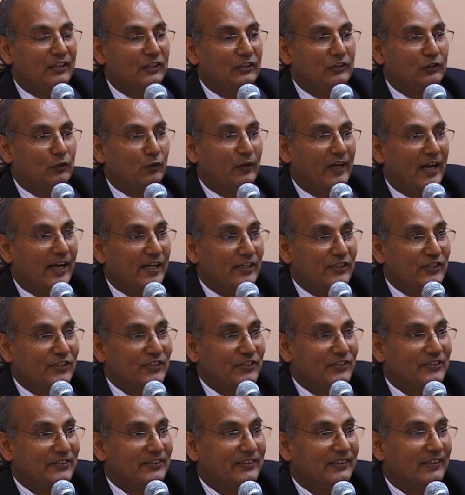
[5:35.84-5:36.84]

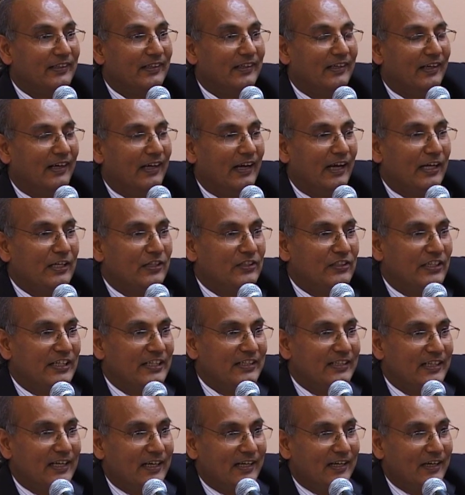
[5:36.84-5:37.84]
Yogesh and
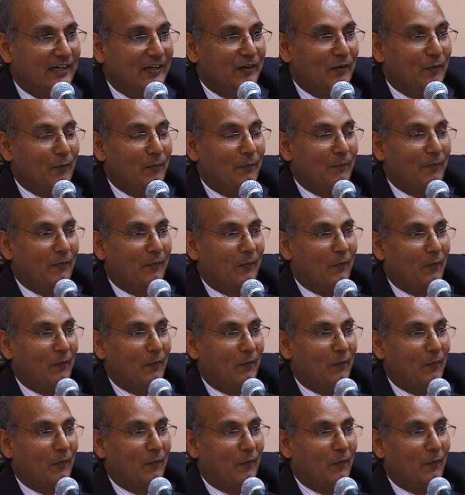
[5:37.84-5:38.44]
Tina